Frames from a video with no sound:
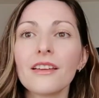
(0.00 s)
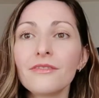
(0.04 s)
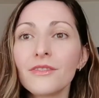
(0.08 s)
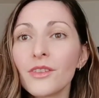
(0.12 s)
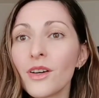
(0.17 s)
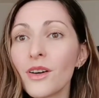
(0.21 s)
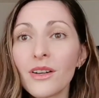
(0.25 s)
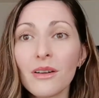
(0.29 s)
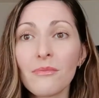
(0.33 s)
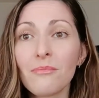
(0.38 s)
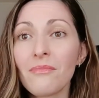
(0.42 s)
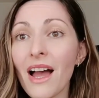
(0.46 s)
If
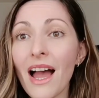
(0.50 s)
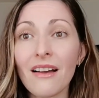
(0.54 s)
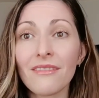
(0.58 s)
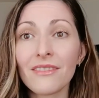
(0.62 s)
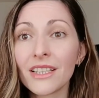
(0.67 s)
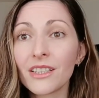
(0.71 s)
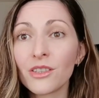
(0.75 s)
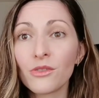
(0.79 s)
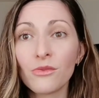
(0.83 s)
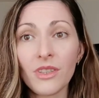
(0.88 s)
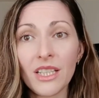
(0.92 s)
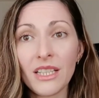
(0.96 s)
not, I'm
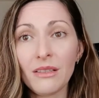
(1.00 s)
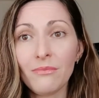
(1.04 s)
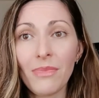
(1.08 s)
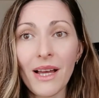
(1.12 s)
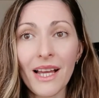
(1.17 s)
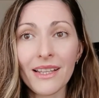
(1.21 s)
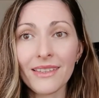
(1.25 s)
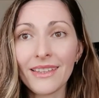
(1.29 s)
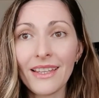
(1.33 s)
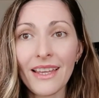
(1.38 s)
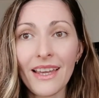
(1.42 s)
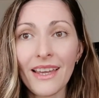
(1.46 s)
having a really
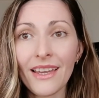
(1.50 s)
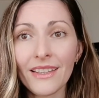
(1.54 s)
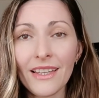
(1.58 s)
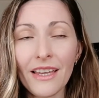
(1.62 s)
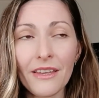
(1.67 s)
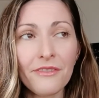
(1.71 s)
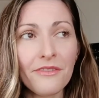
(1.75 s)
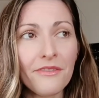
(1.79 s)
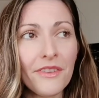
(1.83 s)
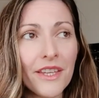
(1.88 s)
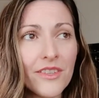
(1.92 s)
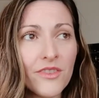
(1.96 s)
bad day.
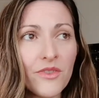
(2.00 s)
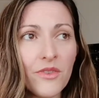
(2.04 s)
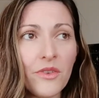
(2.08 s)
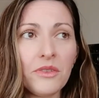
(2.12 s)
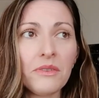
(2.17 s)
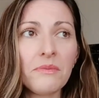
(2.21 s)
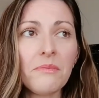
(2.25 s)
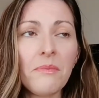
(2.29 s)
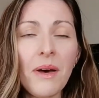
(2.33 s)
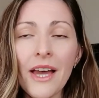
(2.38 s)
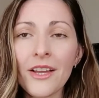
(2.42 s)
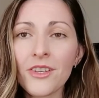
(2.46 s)
If things
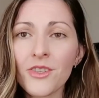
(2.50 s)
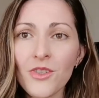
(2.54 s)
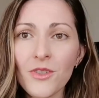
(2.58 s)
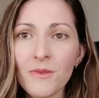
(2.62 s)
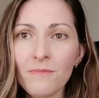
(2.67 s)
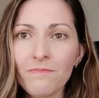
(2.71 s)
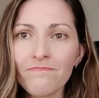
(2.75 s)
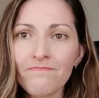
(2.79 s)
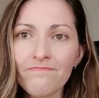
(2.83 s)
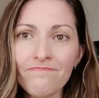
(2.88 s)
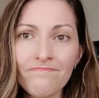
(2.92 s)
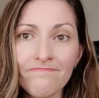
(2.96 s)
don't
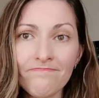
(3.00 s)
match,